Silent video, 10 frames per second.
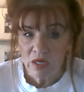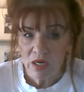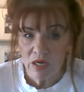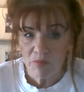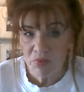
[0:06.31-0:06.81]

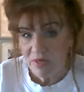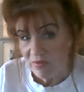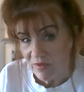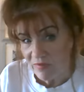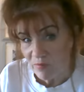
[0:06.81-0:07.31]
putting
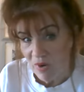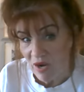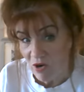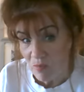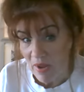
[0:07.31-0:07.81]
things in
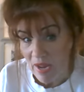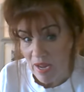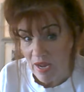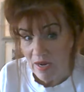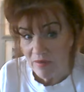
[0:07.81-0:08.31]
Mylar
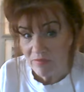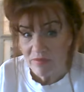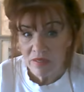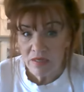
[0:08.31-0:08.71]
bags,